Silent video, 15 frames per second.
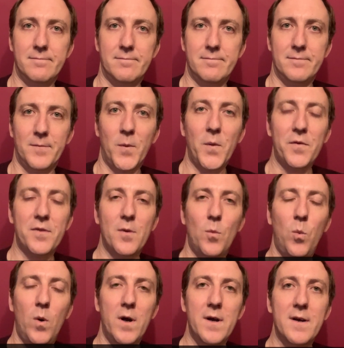What's the
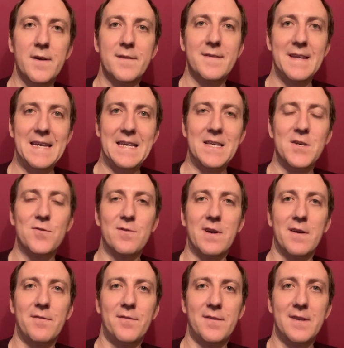worst injury
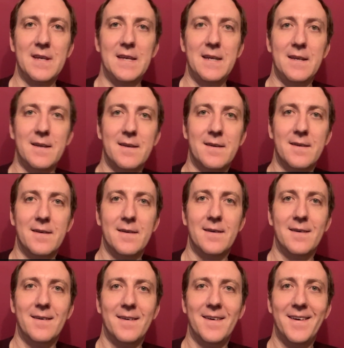I've seen?
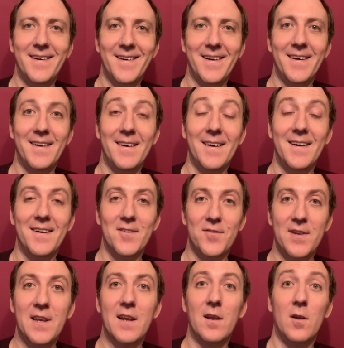I've
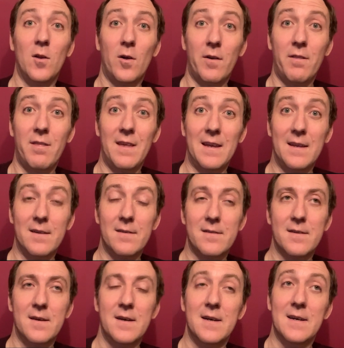seen a lot of things.
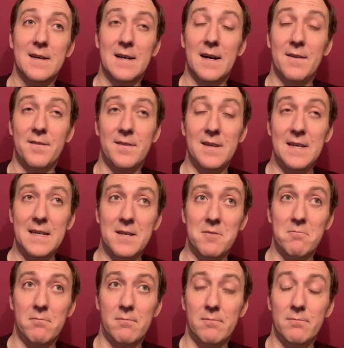I've
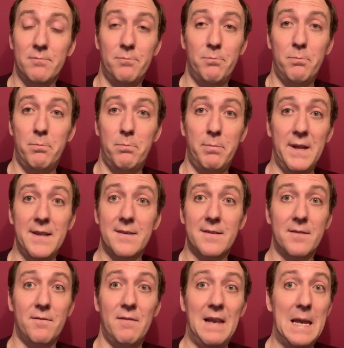seen
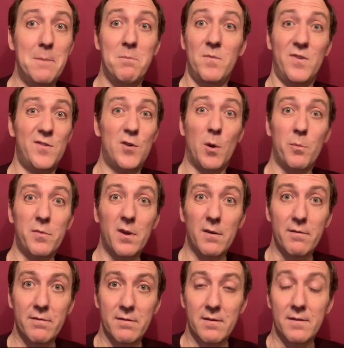bits of limbs chopped
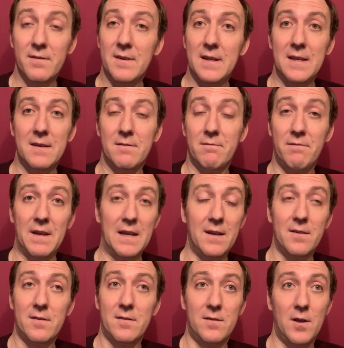off. I've seen
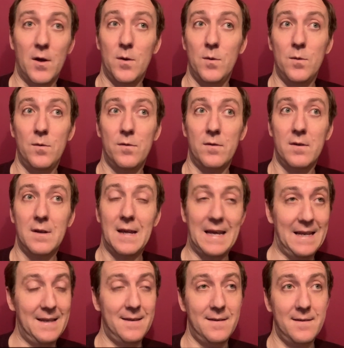fingers and toes and
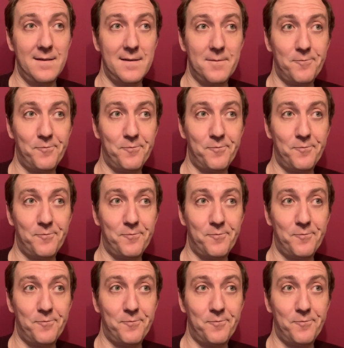hands.